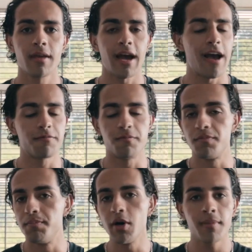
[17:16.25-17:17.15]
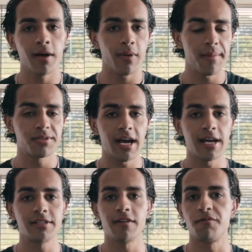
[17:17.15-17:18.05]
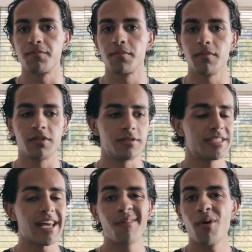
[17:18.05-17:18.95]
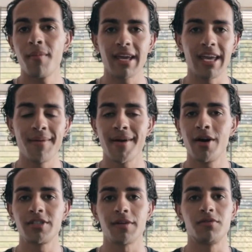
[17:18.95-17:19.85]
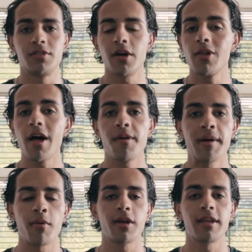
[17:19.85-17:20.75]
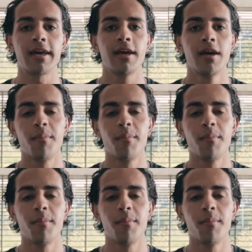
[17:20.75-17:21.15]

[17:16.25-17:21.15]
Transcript: I've built my websites, I've set up all my emails, I've done a lot of my marketing,